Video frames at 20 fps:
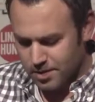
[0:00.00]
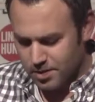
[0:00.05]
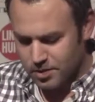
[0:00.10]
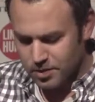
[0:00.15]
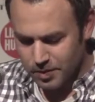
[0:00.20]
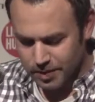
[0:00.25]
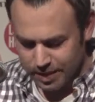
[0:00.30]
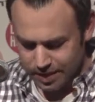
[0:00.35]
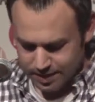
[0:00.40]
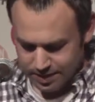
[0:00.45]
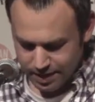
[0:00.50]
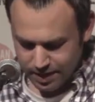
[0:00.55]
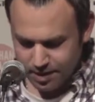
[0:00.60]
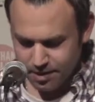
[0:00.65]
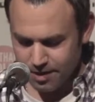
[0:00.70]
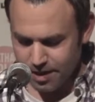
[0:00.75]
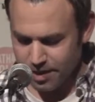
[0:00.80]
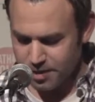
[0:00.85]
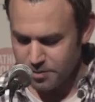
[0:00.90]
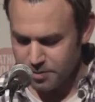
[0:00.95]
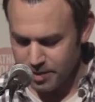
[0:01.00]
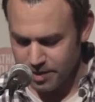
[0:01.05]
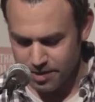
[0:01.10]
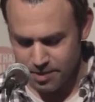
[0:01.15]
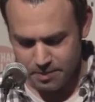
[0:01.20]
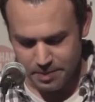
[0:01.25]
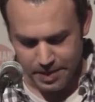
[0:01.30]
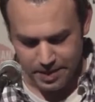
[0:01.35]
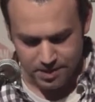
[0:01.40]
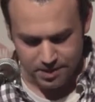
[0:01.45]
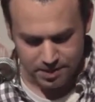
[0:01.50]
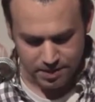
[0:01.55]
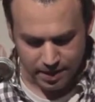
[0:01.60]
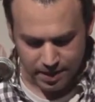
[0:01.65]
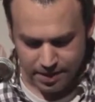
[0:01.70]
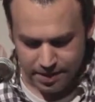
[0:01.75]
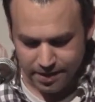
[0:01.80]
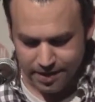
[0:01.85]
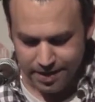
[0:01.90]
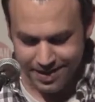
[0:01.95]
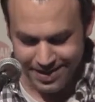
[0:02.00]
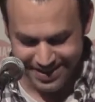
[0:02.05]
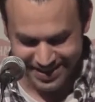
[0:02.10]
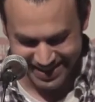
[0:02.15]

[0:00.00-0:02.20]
So I'm going to take you like 300 pages later.